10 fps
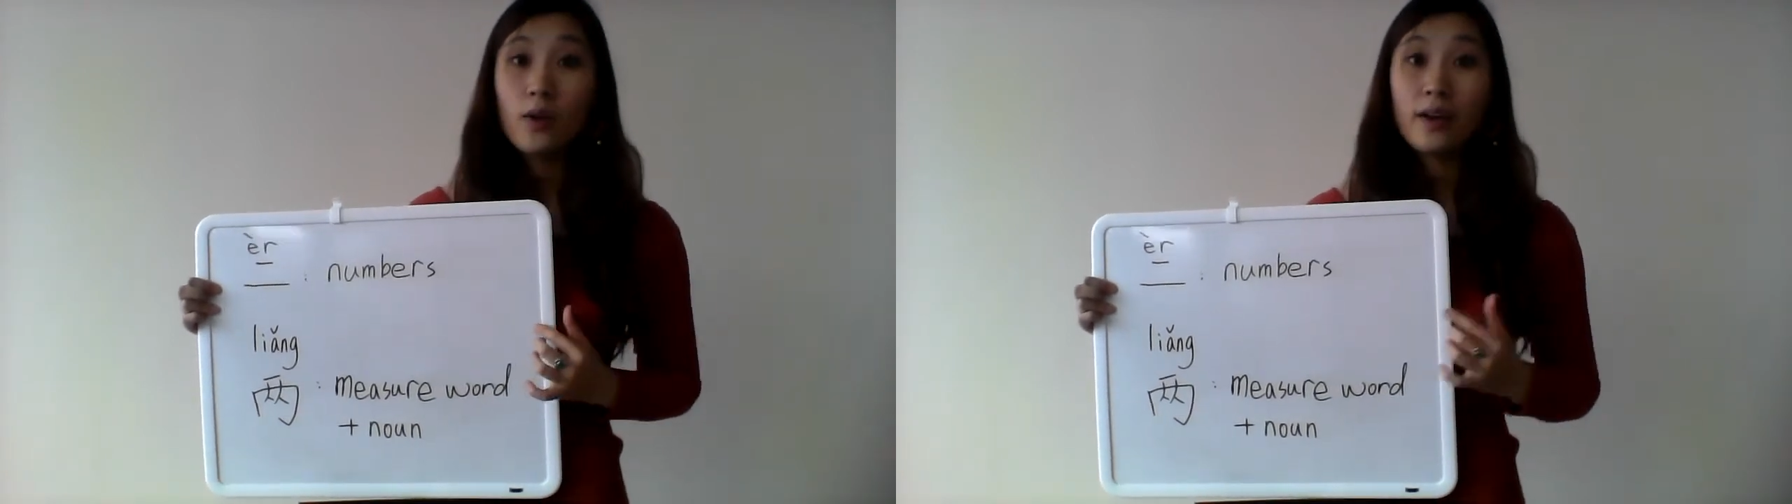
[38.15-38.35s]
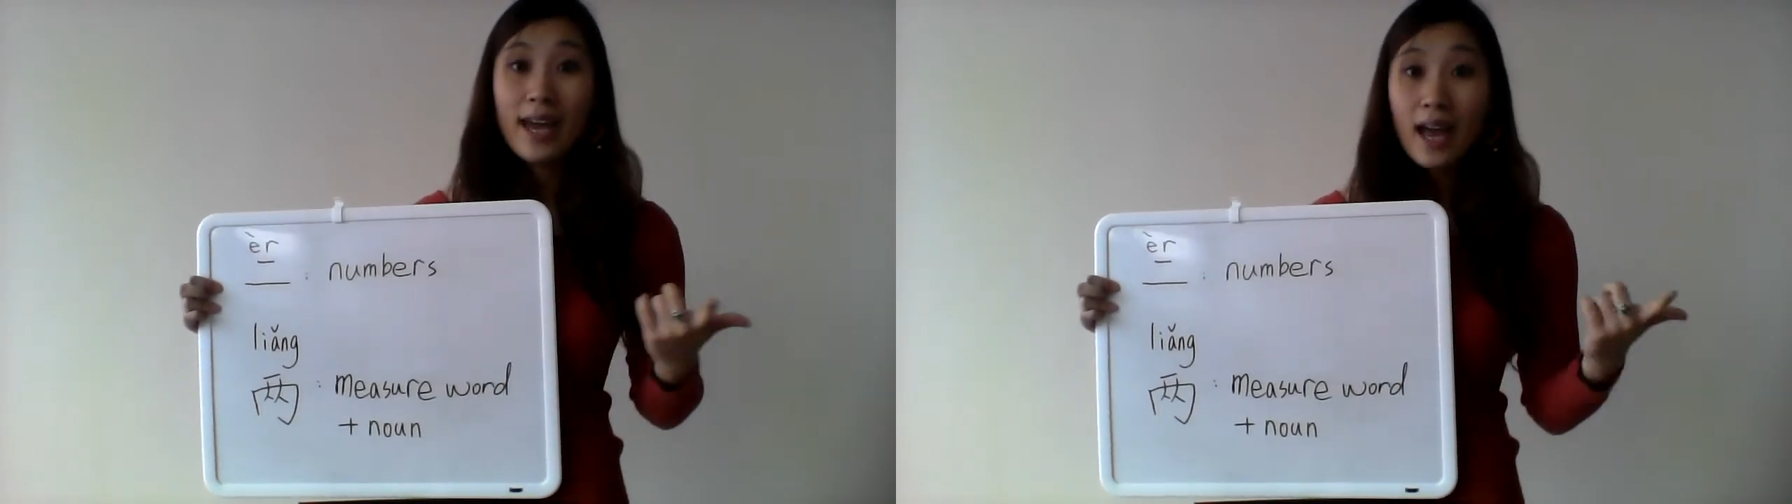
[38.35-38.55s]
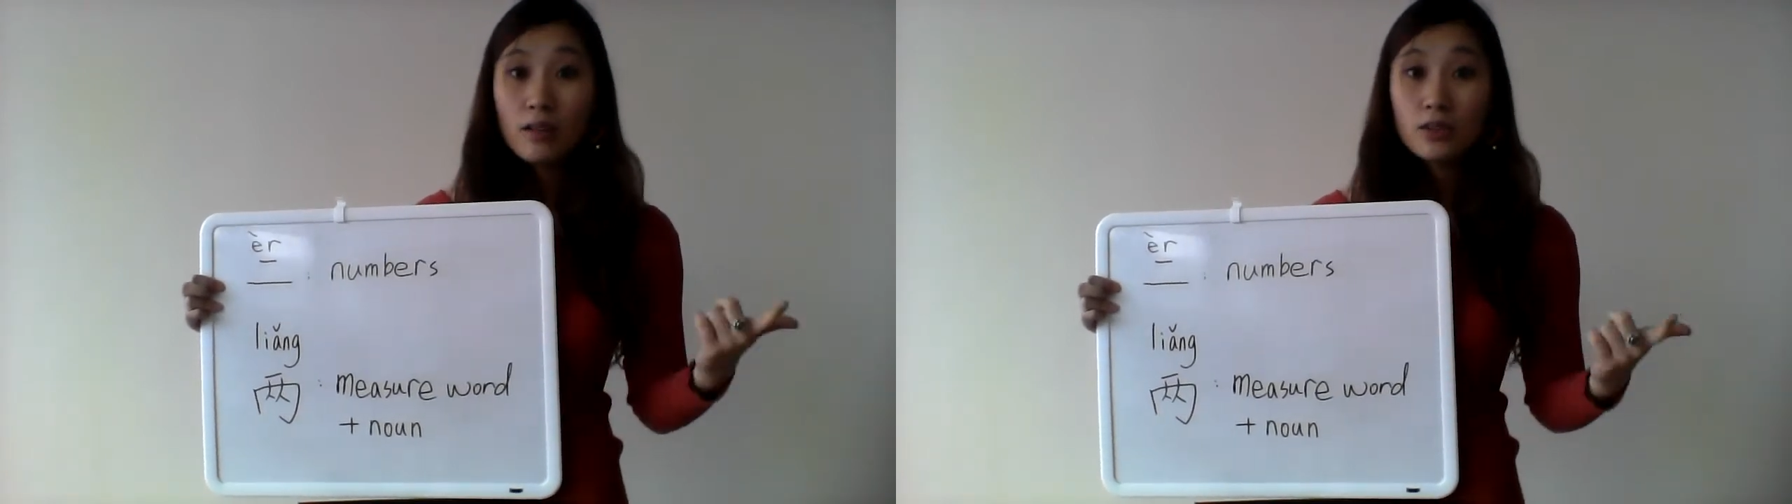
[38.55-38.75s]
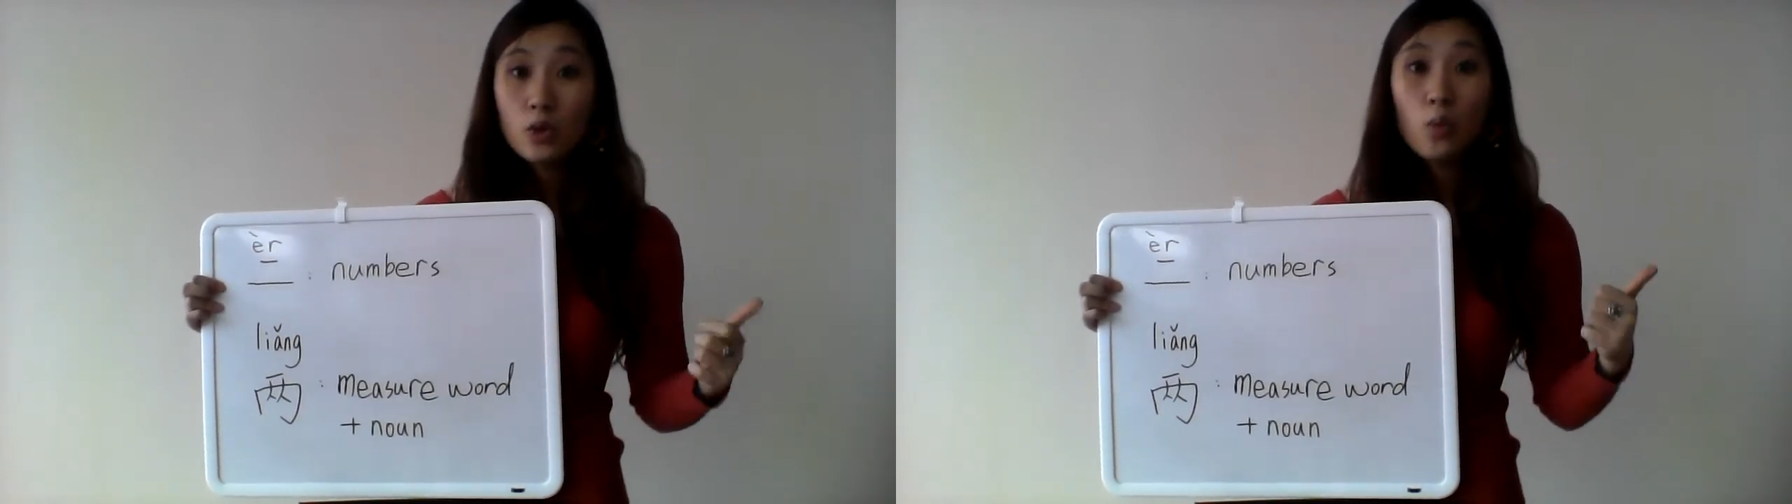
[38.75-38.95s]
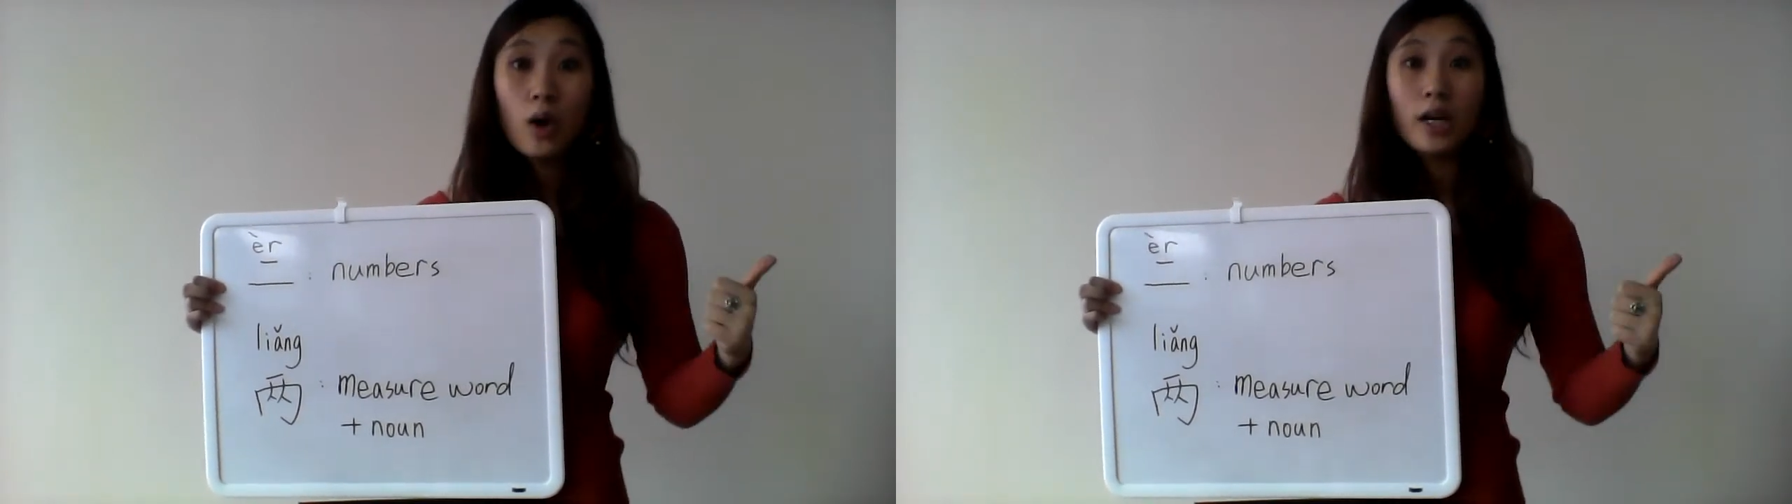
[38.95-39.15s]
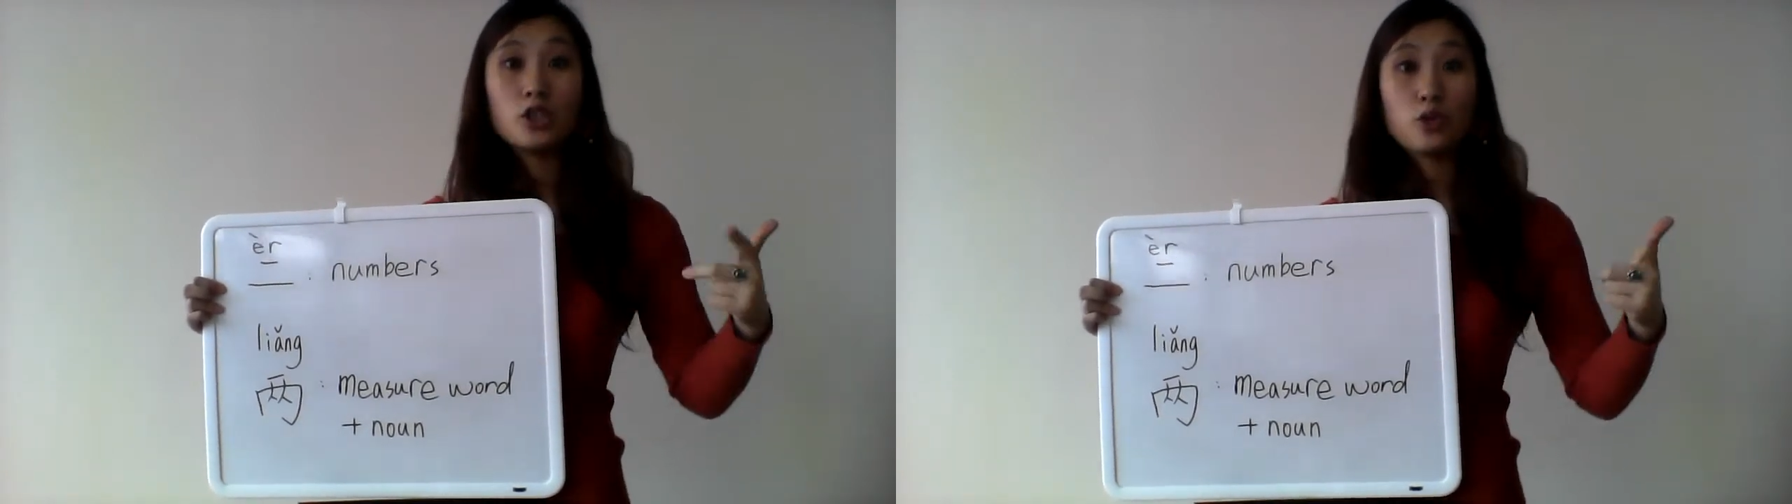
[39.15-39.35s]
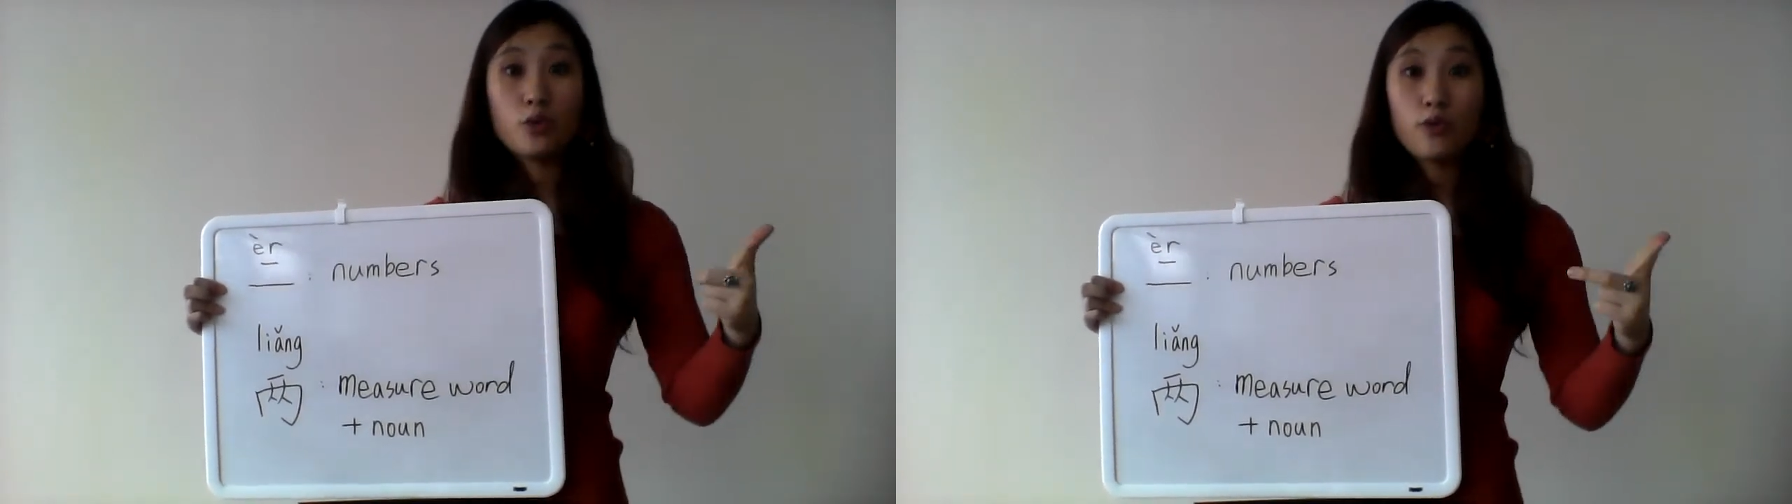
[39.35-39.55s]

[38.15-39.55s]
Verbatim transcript: count one, two, three,